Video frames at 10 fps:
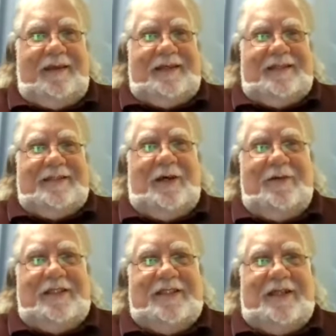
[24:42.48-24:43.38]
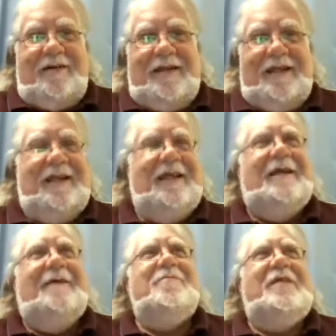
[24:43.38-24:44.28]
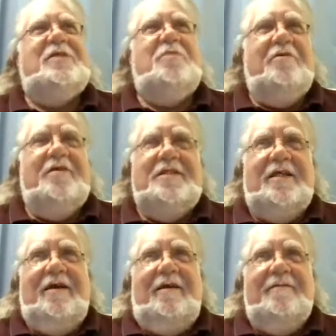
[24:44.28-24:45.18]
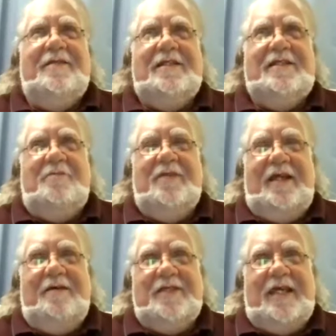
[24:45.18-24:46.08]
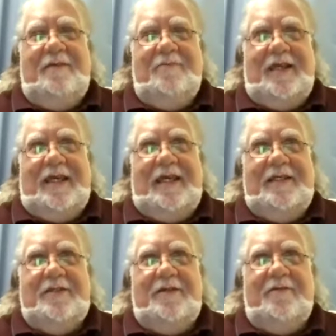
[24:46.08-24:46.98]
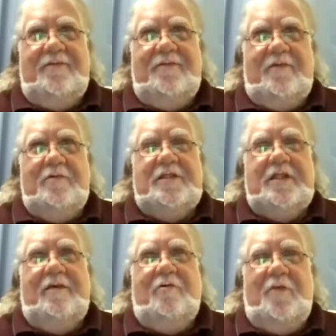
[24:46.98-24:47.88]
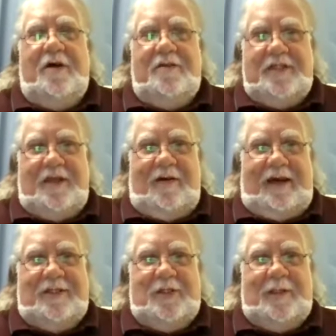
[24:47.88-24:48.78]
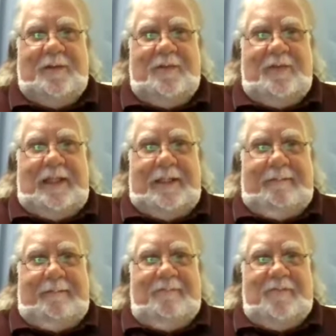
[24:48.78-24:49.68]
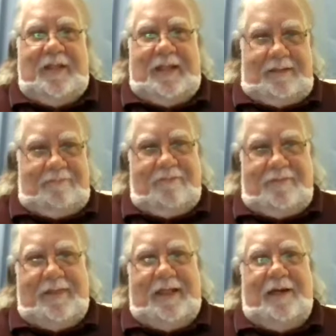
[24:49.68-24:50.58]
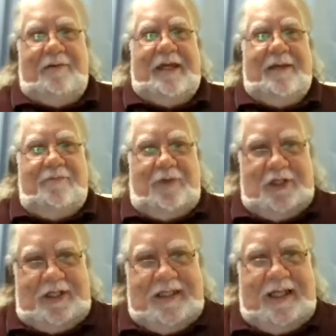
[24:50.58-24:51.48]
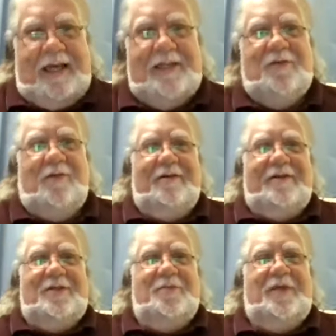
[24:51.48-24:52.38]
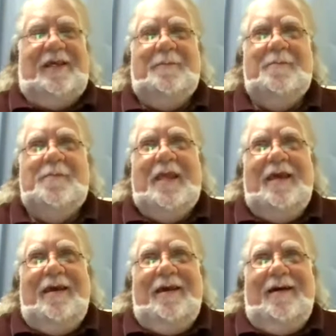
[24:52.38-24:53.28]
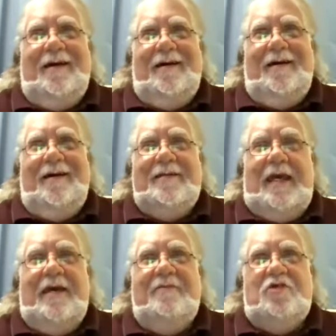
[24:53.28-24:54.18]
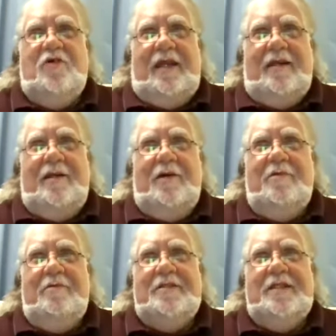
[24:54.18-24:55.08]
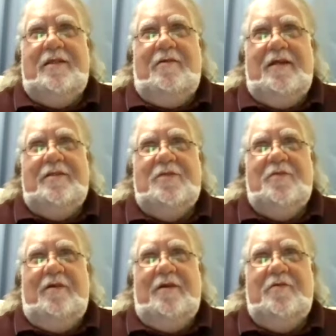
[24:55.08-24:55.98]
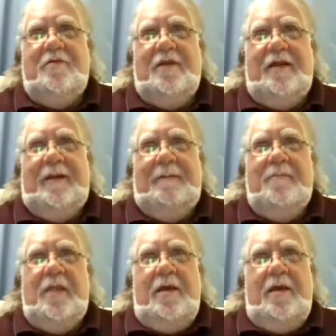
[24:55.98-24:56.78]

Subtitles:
So he started, he lit up and he's smoking cigar. And then somebody else came with a case of good single malt scotch. And, you know, he kept pushing his glass forward to have a drink, you know, when we were sitting around. This went on through the night.